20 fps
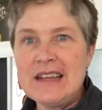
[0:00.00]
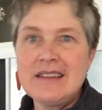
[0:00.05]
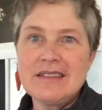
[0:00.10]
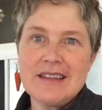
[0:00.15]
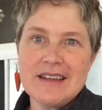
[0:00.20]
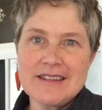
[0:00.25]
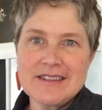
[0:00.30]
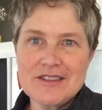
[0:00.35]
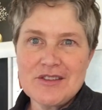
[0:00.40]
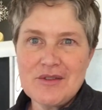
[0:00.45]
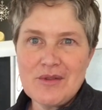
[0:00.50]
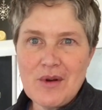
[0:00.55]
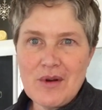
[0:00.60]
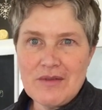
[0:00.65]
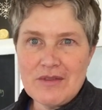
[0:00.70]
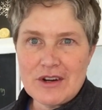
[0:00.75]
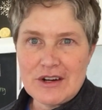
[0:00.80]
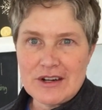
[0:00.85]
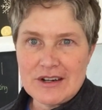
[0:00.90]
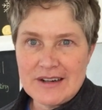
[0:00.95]
Let's go
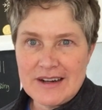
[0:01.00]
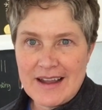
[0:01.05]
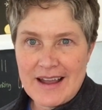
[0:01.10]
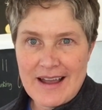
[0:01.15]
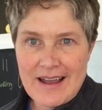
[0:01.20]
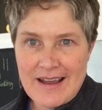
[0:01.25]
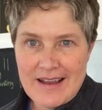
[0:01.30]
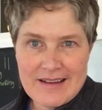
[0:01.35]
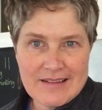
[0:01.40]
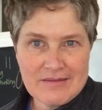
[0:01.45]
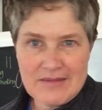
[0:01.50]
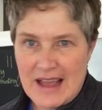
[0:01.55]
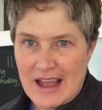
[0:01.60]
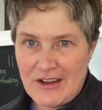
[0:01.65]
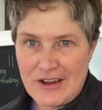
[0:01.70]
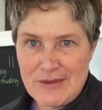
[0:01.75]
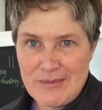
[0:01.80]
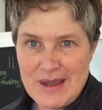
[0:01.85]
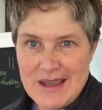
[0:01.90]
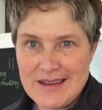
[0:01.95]
over how
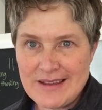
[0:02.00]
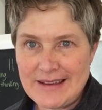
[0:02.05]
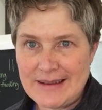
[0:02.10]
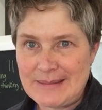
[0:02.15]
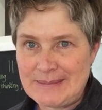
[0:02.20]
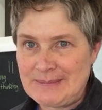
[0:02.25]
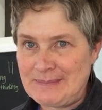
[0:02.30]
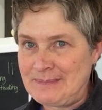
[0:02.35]
you make it.